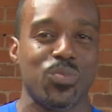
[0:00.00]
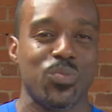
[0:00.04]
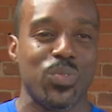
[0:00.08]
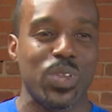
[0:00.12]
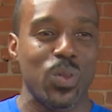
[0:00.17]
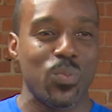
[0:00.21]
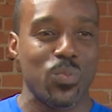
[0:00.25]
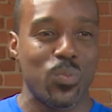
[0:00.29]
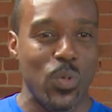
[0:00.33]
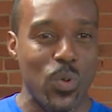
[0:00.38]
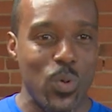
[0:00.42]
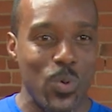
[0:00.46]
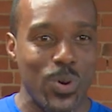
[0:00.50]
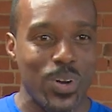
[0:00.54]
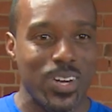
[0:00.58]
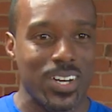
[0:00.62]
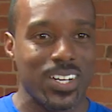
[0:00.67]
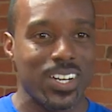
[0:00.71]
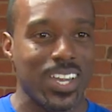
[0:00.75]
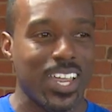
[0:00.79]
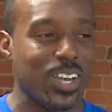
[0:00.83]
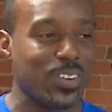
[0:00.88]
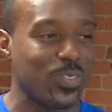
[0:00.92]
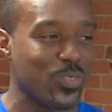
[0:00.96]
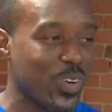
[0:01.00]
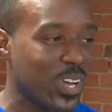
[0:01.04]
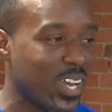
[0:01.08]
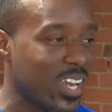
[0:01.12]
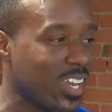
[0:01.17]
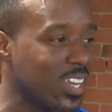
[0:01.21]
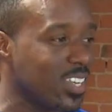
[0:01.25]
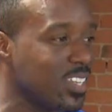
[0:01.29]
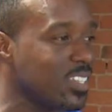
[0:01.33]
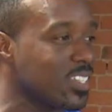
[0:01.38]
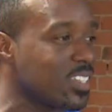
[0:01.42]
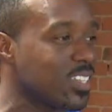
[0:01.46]
of being born and
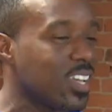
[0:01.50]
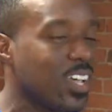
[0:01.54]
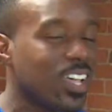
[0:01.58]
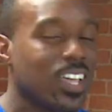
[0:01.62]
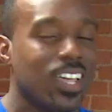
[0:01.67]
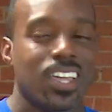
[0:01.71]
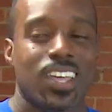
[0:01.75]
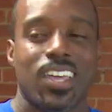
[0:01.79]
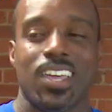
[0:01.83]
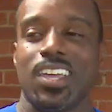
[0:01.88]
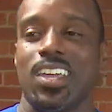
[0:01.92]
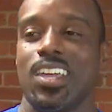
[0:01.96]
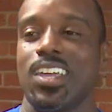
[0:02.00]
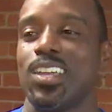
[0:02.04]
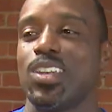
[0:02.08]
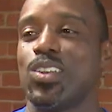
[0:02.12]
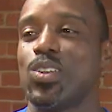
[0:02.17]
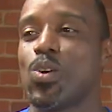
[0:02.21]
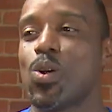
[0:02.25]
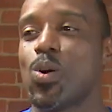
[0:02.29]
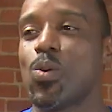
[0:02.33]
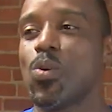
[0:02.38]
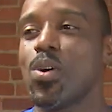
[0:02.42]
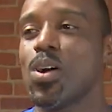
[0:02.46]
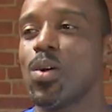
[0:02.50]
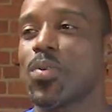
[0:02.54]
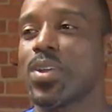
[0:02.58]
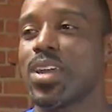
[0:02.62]
raised in Norwalk,